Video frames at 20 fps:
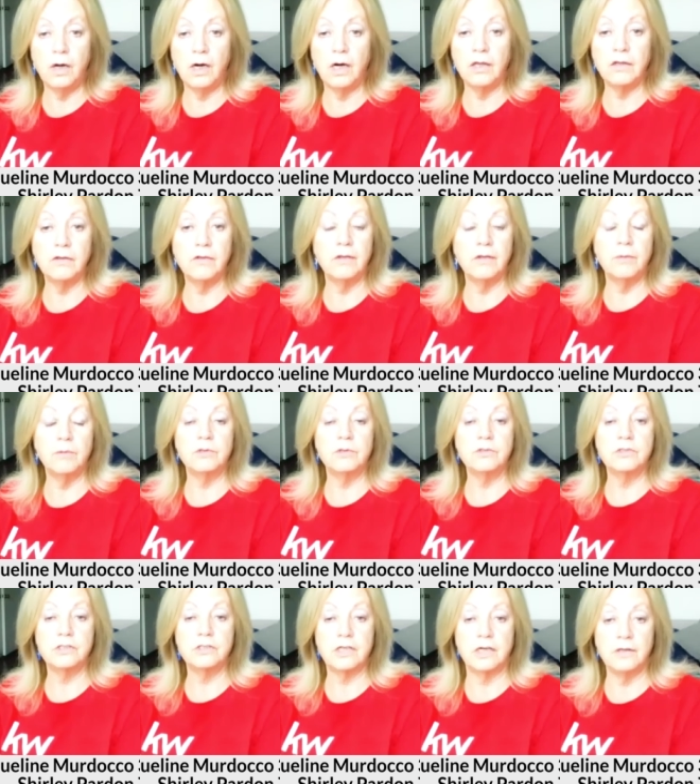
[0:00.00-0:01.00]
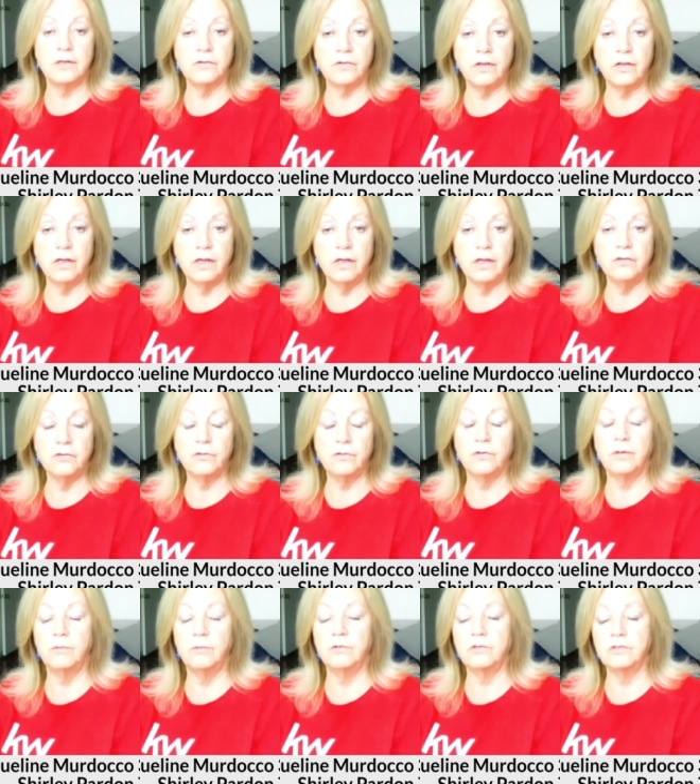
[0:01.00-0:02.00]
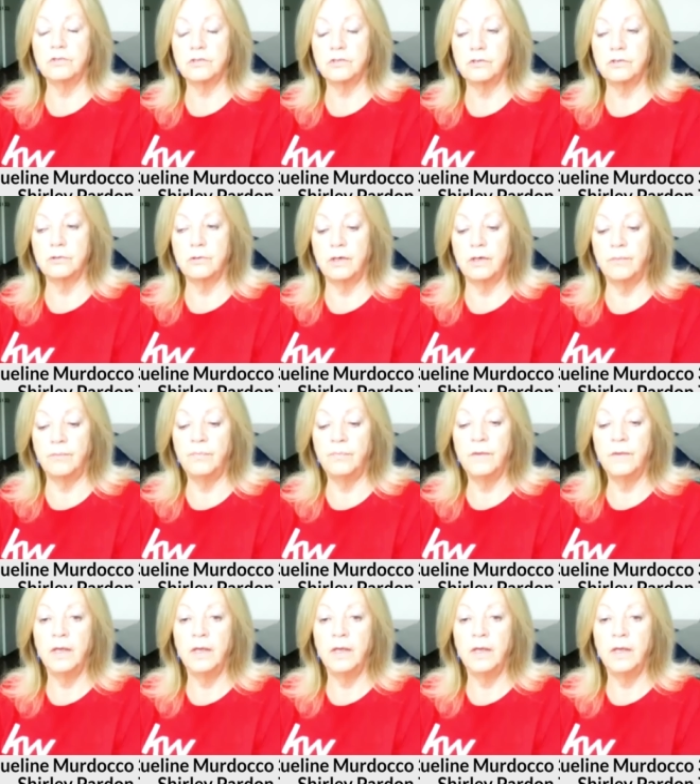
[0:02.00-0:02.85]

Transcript: Either they want to downsize or they want to, um,